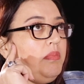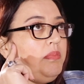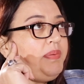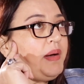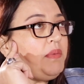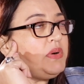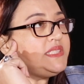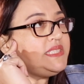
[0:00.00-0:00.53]

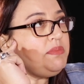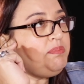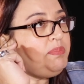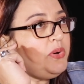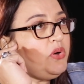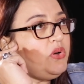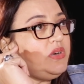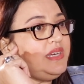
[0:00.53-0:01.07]
But what's
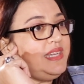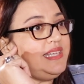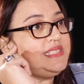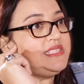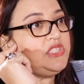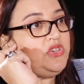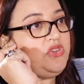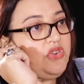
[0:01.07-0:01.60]
important
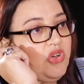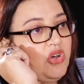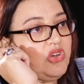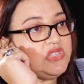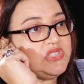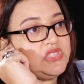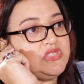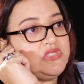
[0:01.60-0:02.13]
is
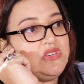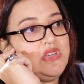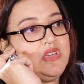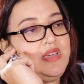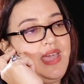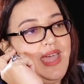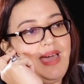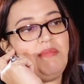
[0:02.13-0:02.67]
not
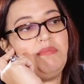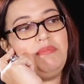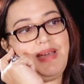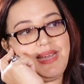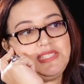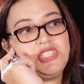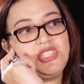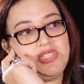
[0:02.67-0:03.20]
how
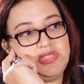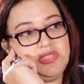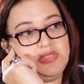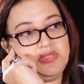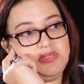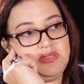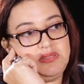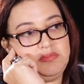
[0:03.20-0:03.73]
much
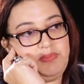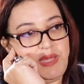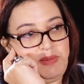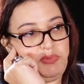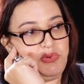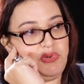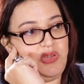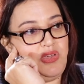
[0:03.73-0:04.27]

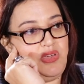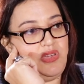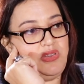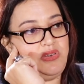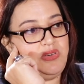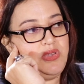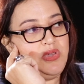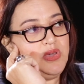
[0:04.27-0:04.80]
people
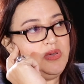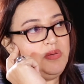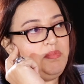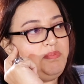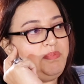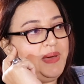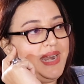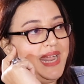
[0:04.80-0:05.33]
earn,
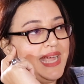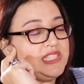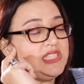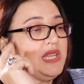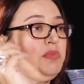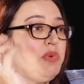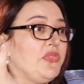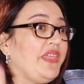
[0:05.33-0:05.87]
but
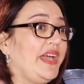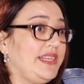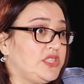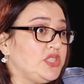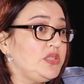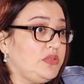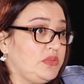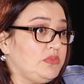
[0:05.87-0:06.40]
actually what they
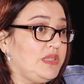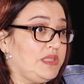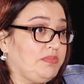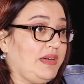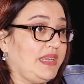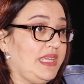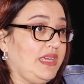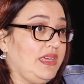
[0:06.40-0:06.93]
do with
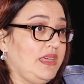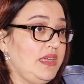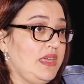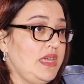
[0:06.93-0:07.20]
money.